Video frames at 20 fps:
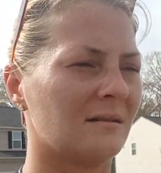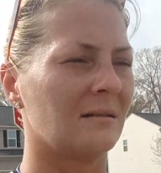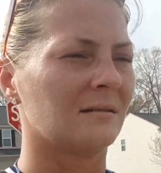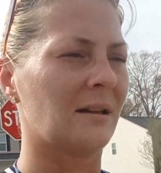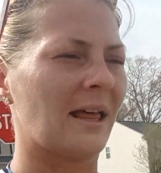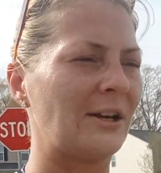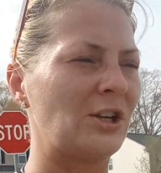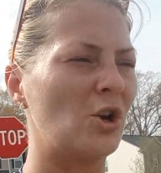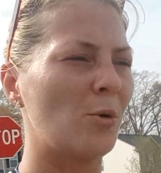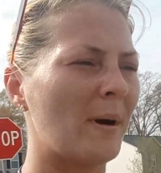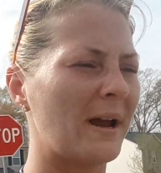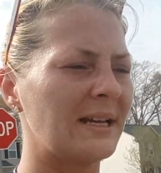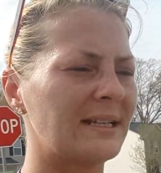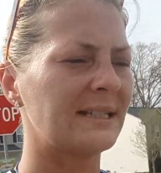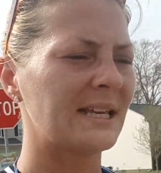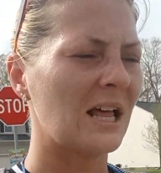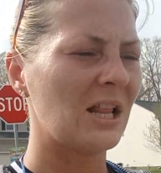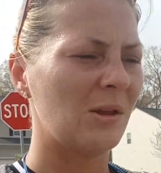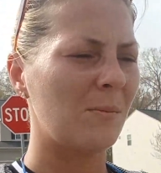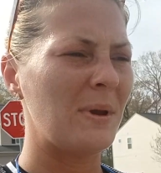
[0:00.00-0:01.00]
Like, nobody's
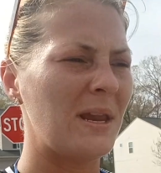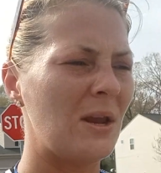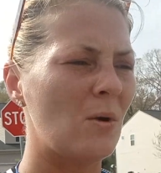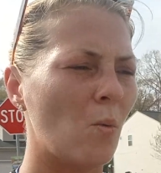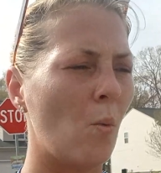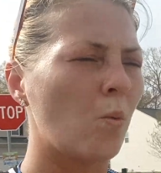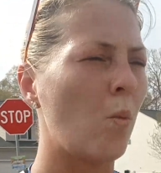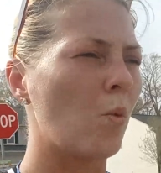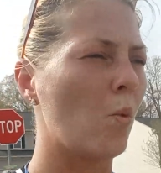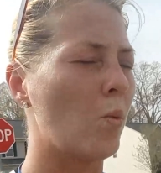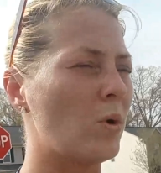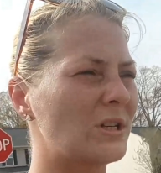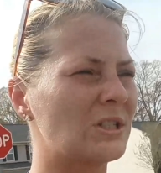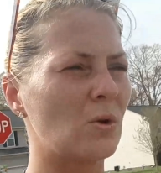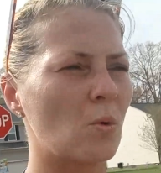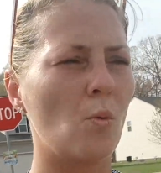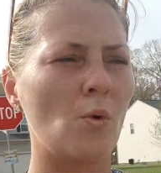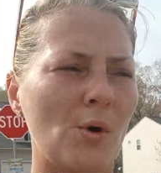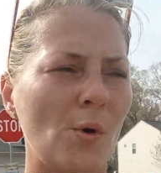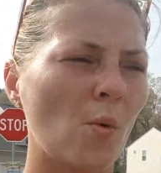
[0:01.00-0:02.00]
telling me what's
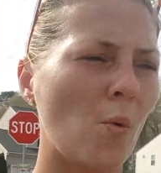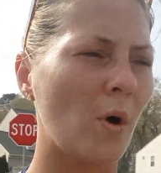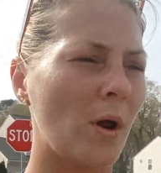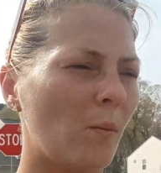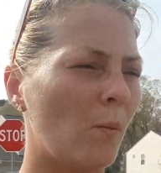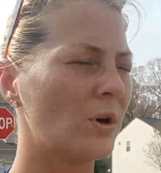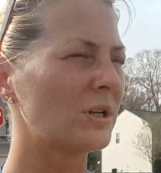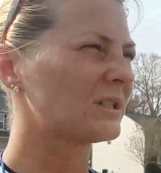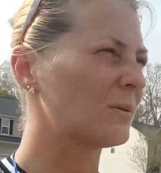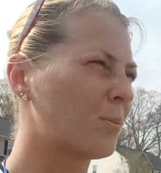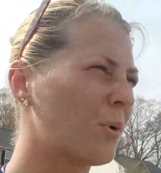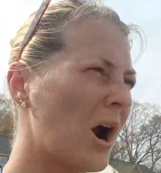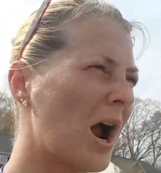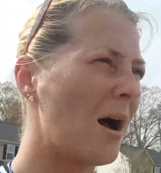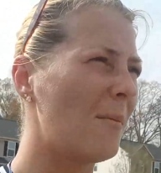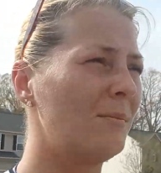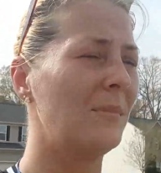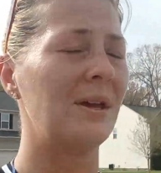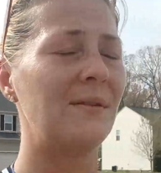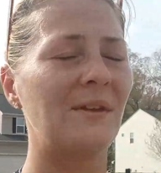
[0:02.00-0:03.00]
going on, what's the
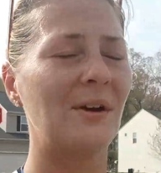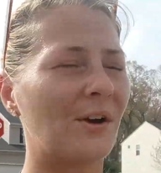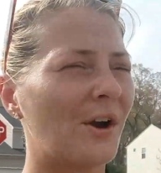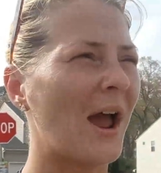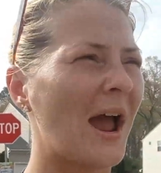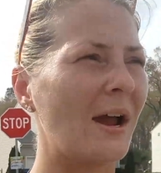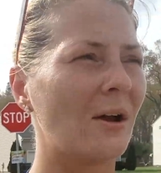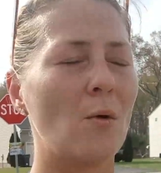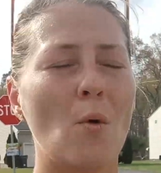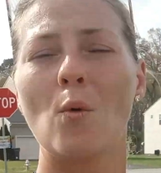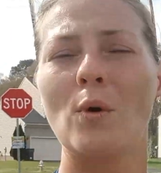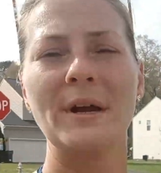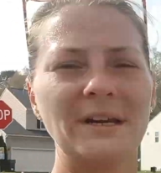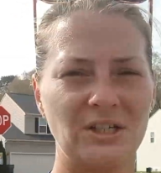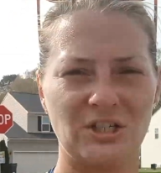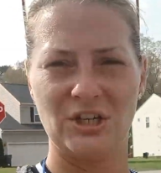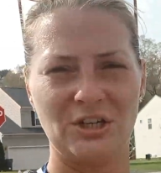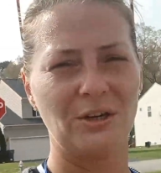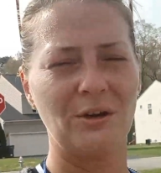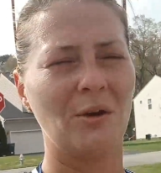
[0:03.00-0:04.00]
problem, and they're not going
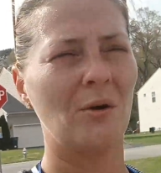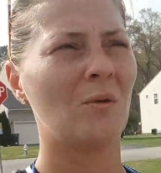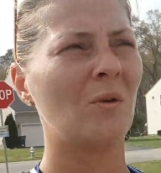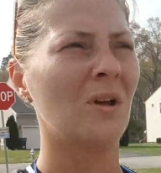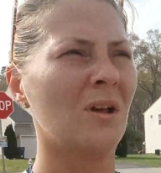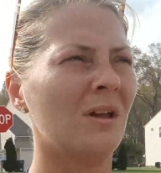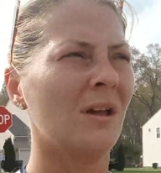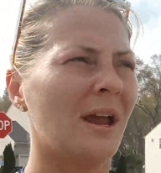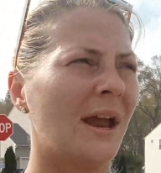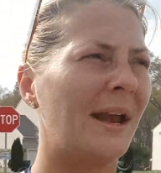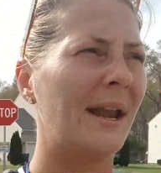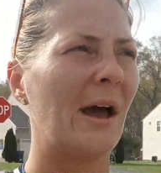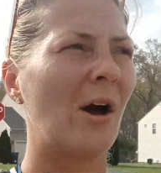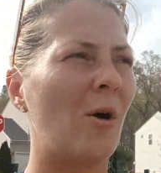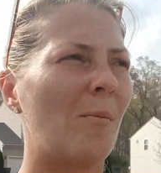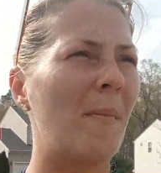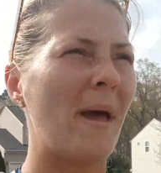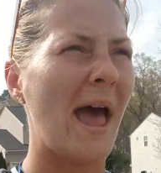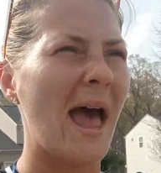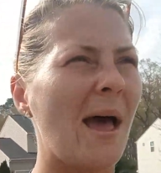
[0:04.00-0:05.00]
to. And now
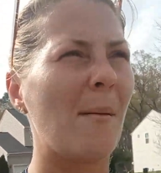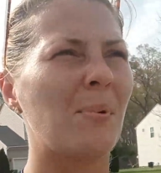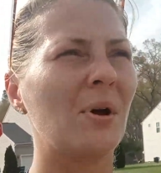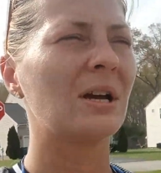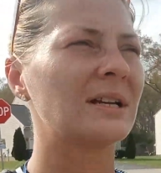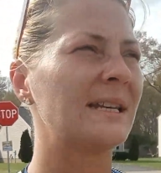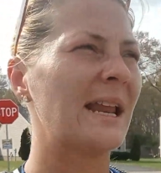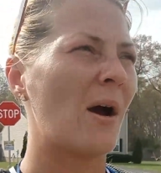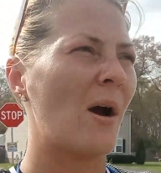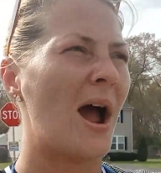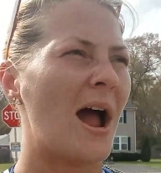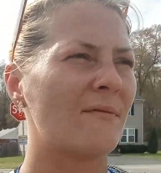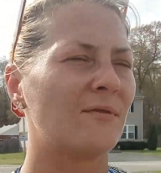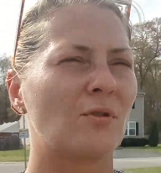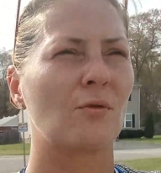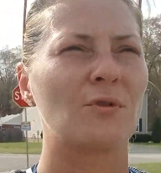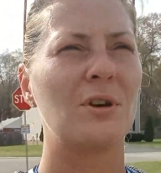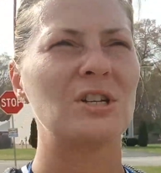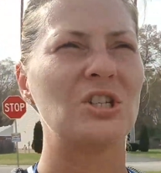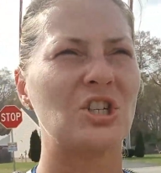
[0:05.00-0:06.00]
I'm mad, because now I have
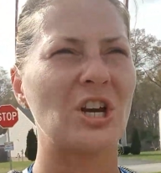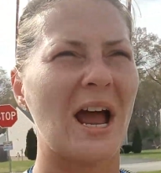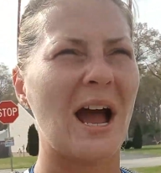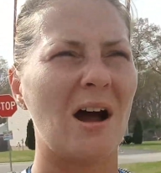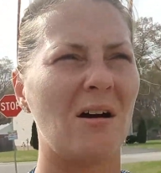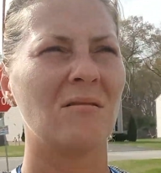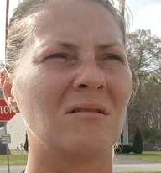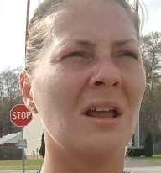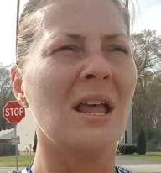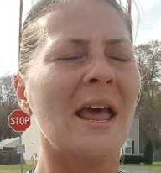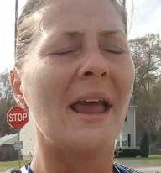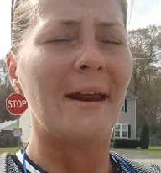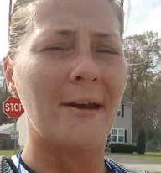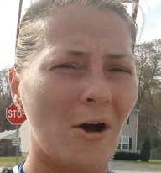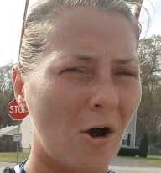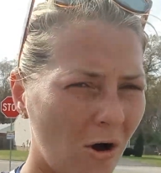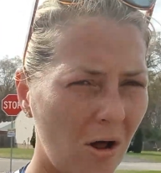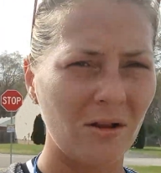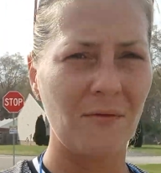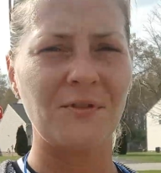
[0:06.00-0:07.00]
to reach out. And
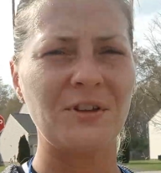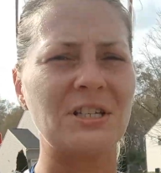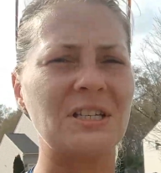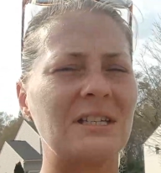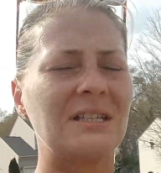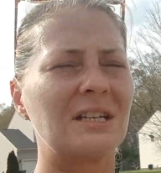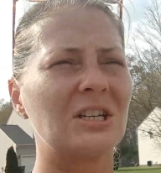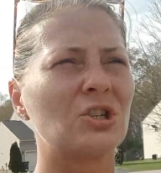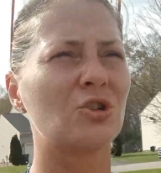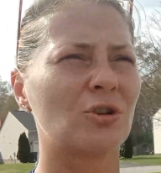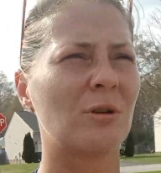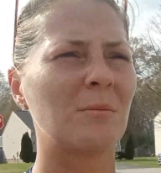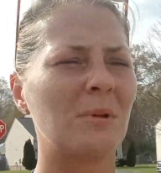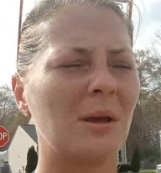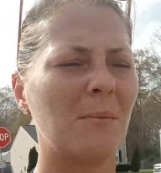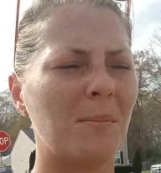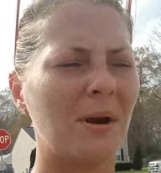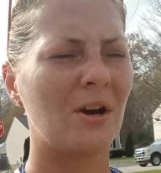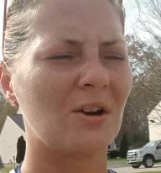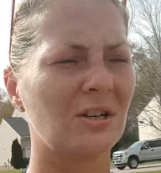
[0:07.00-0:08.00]
all of this is extremely
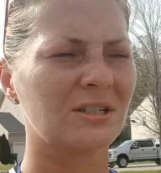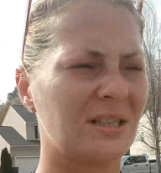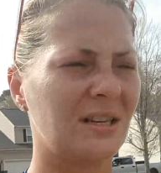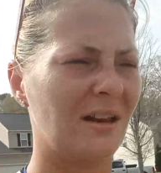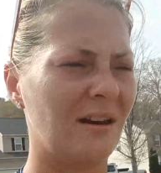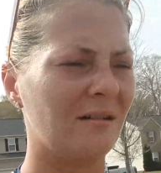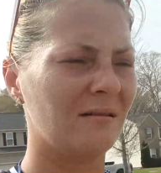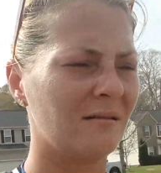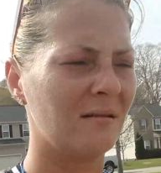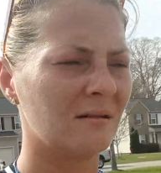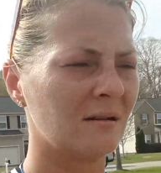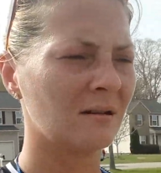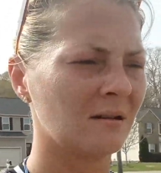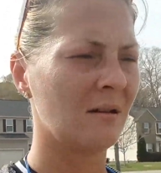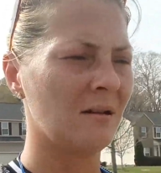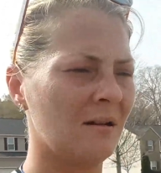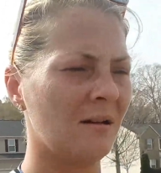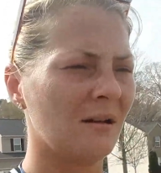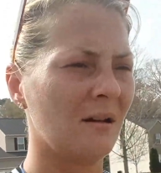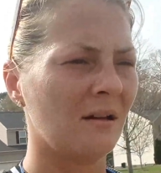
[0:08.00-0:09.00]
embarrassing.
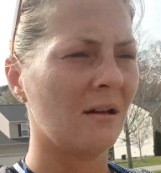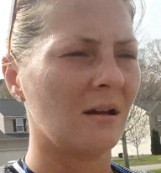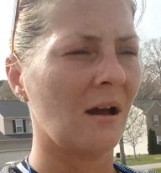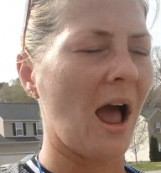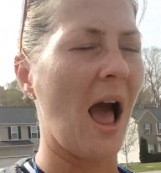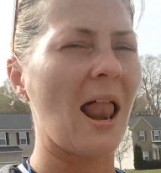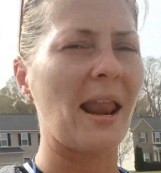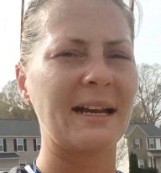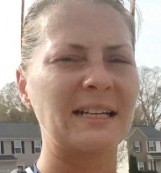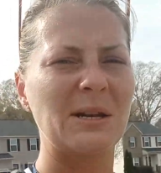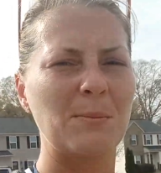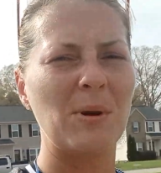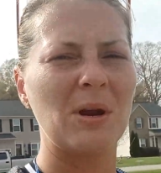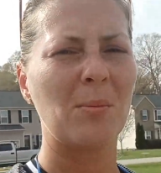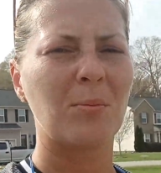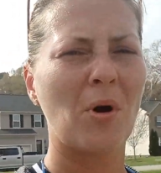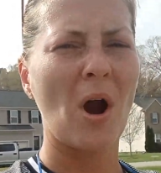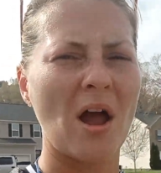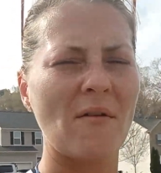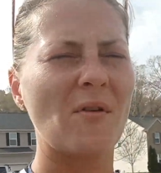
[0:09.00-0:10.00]
I like to be a
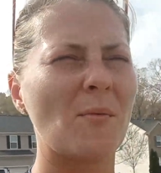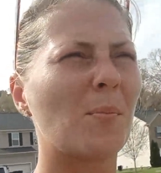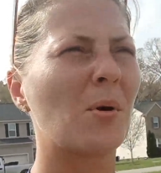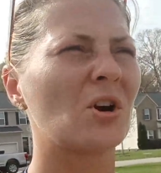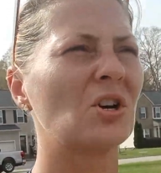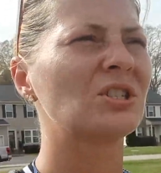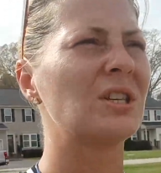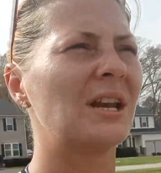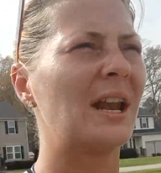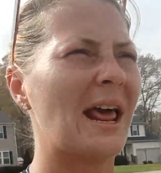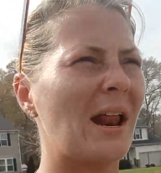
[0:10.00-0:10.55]
private person.